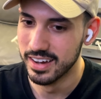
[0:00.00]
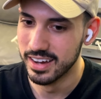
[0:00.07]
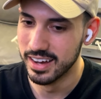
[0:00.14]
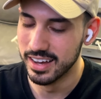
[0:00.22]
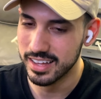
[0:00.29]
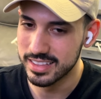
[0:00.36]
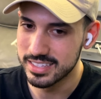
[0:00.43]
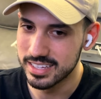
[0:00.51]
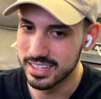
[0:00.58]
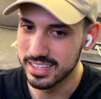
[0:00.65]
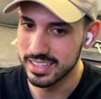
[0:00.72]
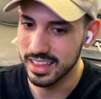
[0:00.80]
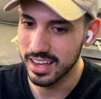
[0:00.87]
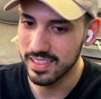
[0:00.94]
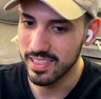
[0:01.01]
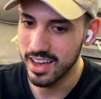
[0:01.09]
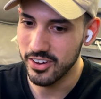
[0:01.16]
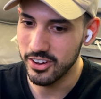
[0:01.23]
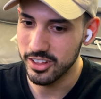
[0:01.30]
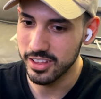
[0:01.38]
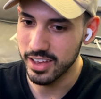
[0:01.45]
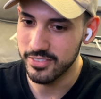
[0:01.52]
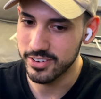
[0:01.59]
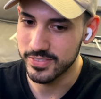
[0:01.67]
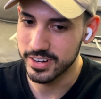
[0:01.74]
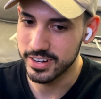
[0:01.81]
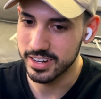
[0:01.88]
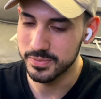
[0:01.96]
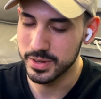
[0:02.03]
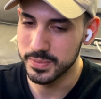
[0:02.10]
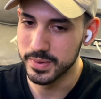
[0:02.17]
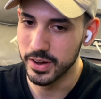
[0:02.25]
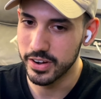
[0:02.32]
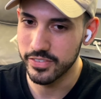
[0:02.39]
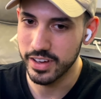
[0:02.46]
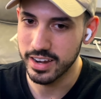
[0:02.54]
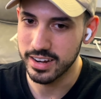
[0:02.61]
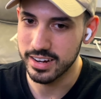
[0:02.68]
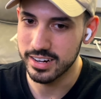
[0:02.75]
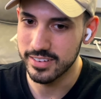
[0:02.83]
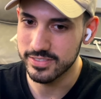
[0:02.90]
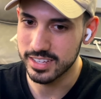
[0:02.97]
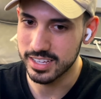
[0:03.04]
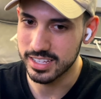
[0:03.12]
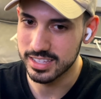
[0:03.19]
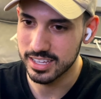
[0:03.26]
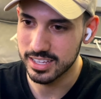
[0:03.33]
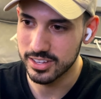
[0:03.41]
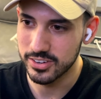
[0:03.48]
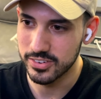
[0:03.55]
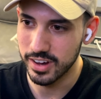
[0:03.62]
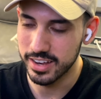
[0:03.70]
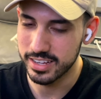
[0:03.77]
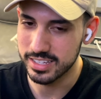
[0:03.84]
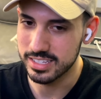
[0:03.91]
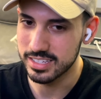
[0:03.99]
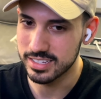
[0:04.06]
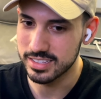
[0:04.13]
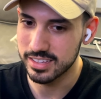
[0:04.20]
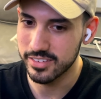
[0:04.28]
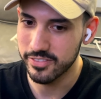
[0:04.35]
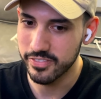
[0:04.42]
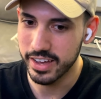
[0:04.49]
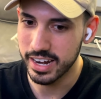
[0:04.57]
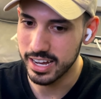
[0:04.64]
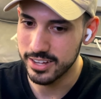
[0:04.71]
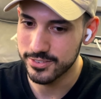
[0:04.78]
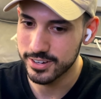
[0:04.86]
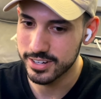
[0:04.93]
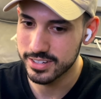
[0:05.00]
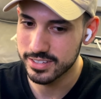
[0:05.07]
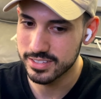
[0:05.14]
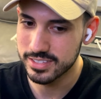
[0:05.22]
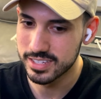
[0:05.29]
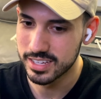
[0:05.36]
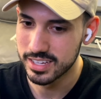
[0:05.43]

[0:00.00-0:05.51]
to allow everybody to be motivated enough to continue wanting to fight onwards.